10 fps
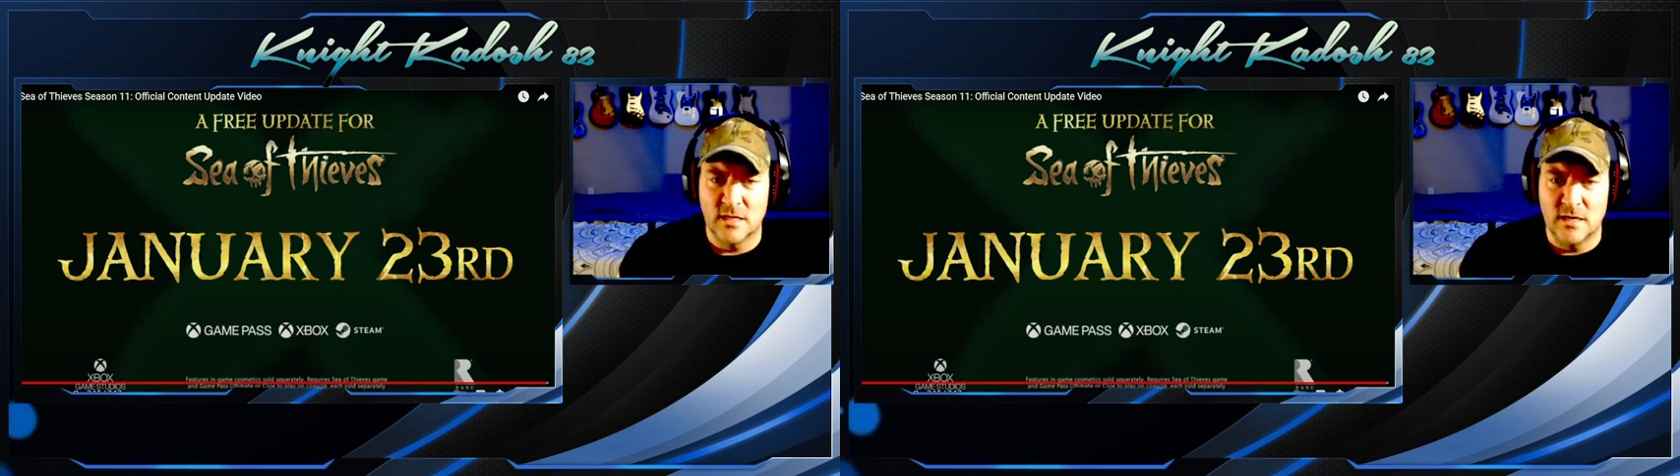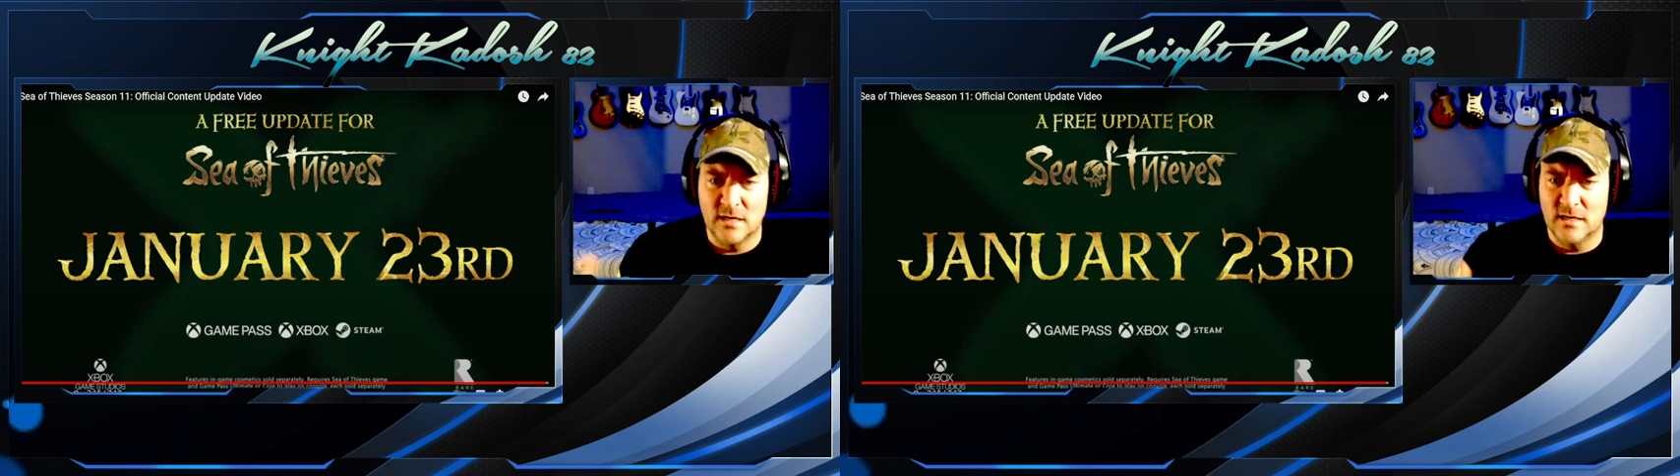
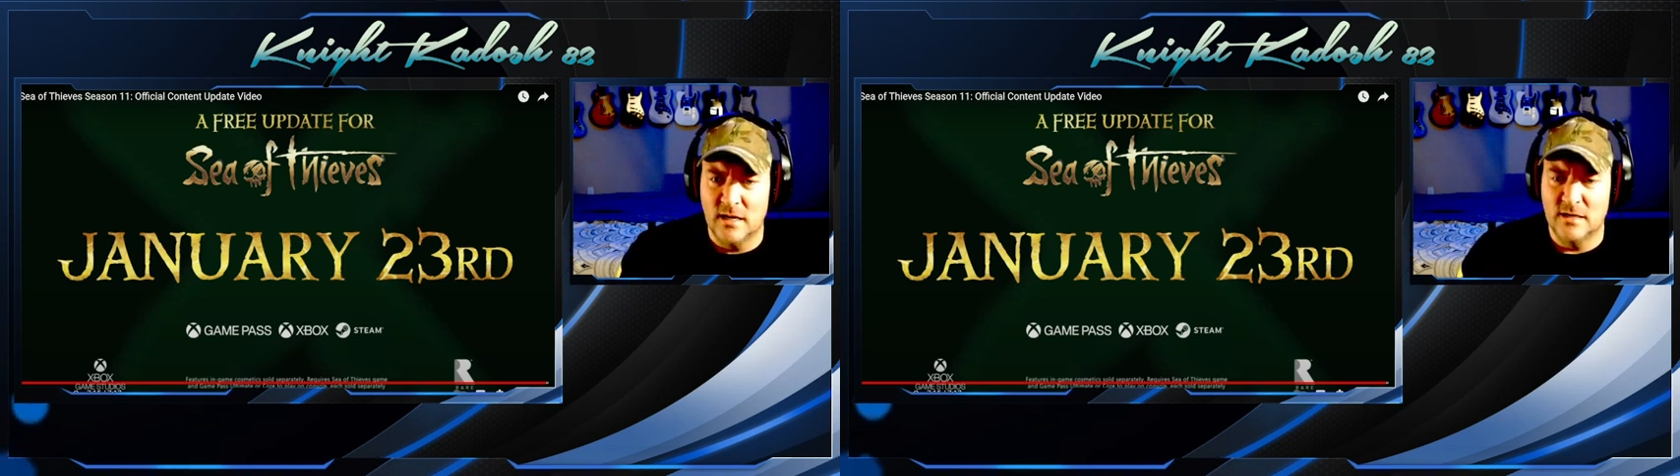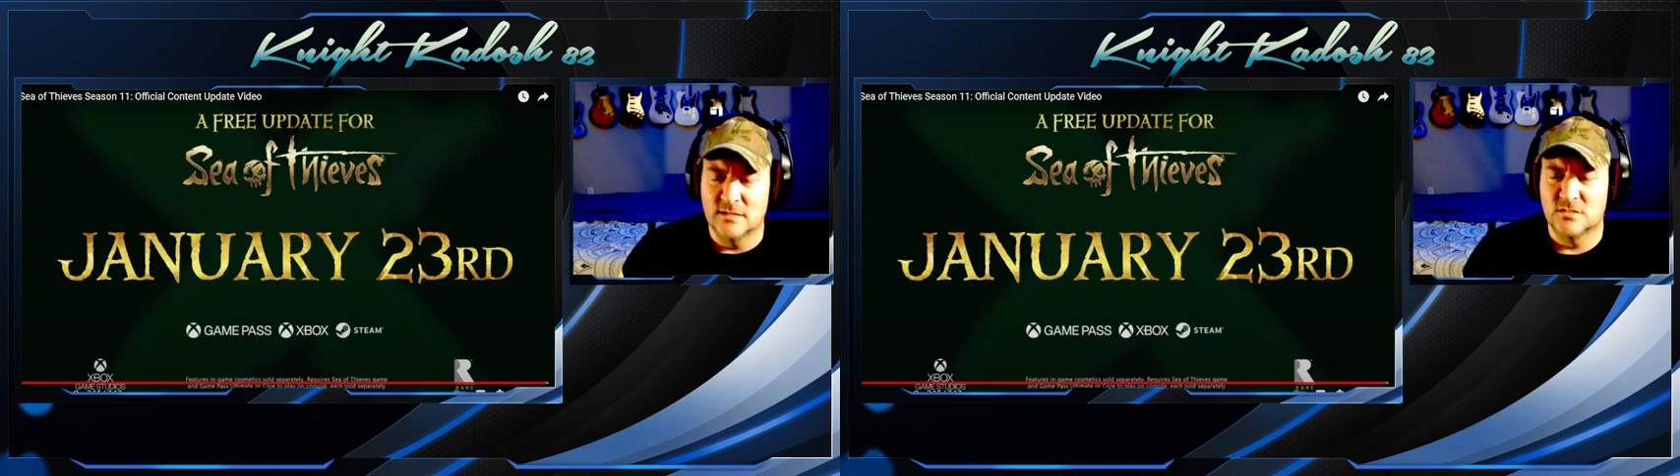
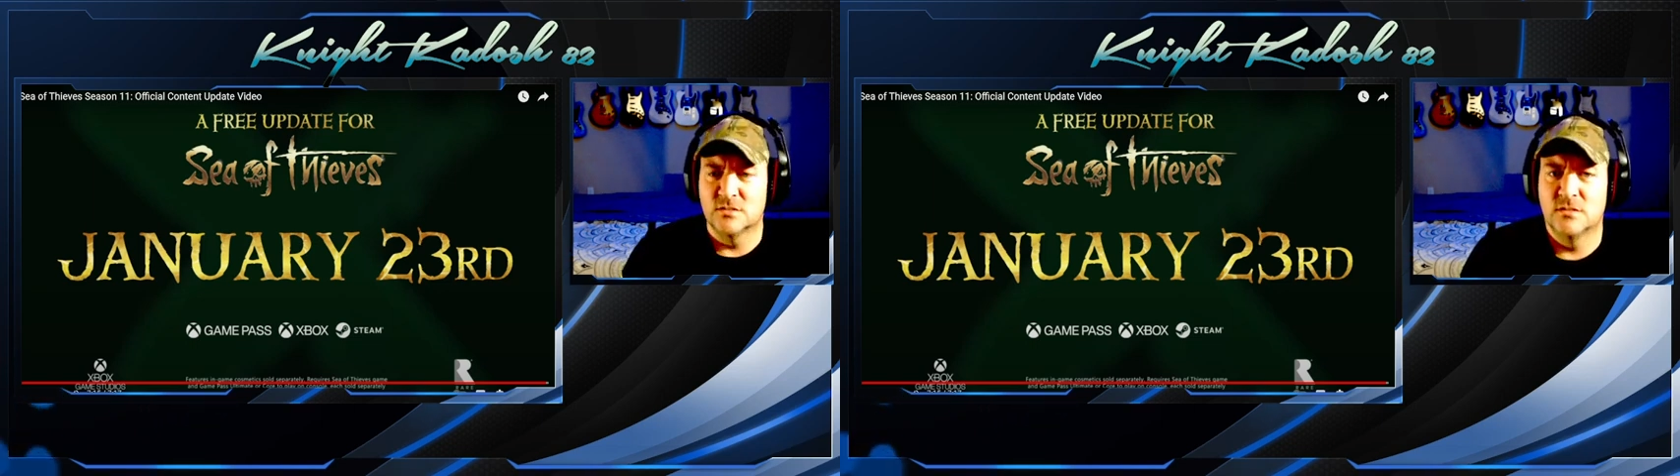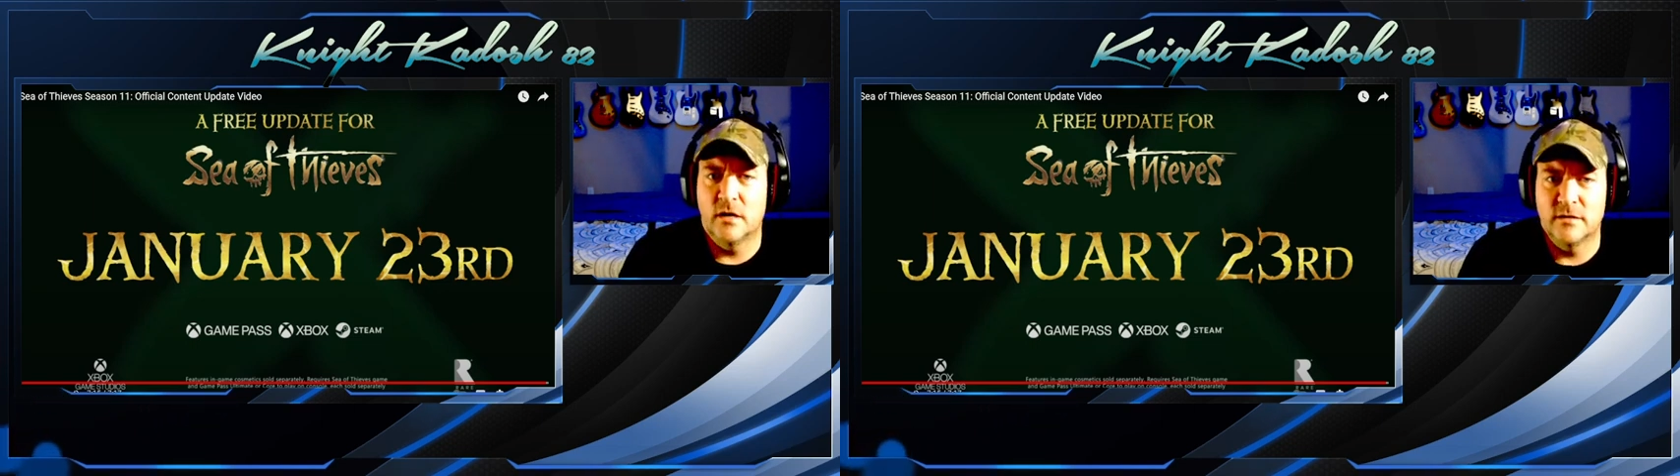And it's
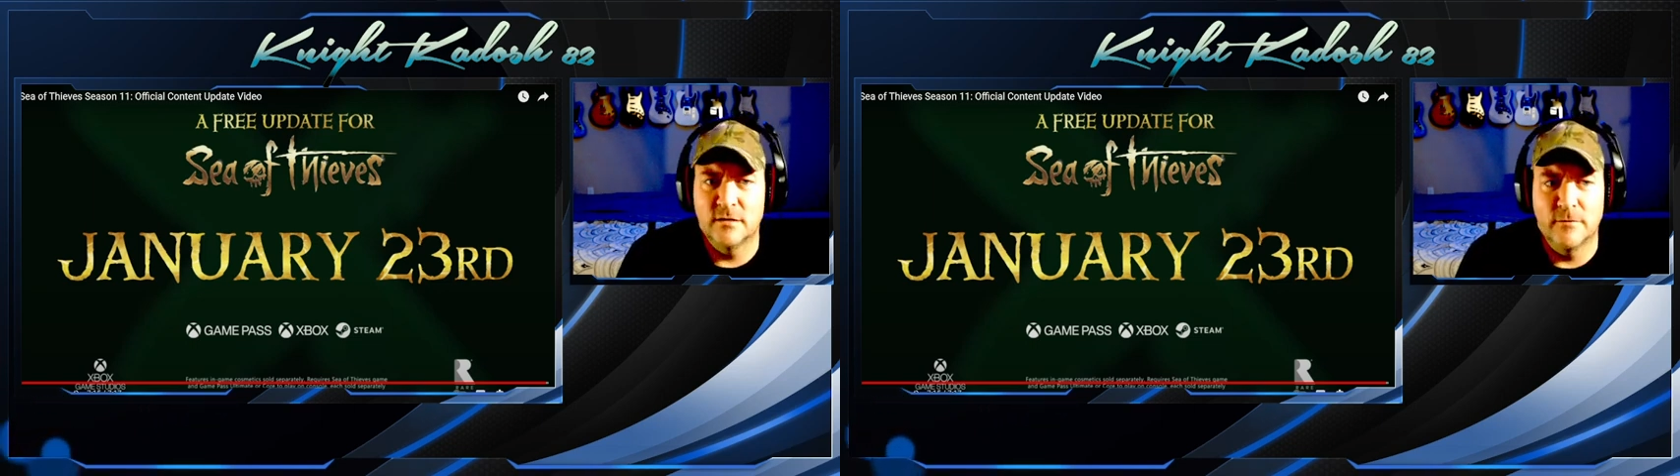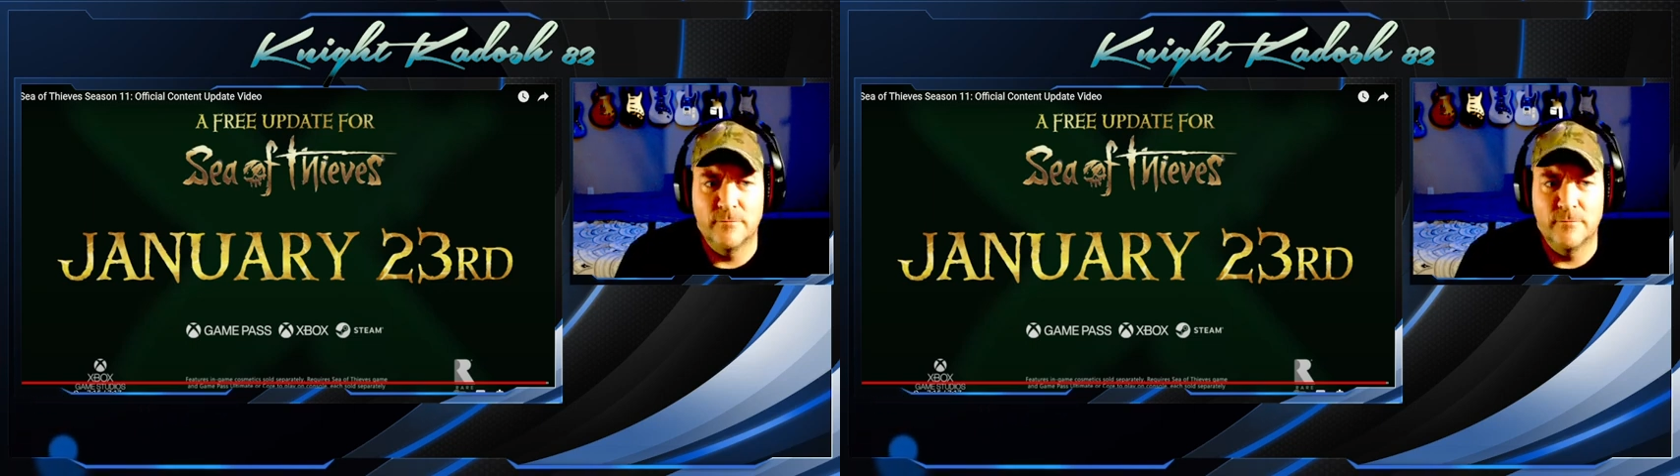just not,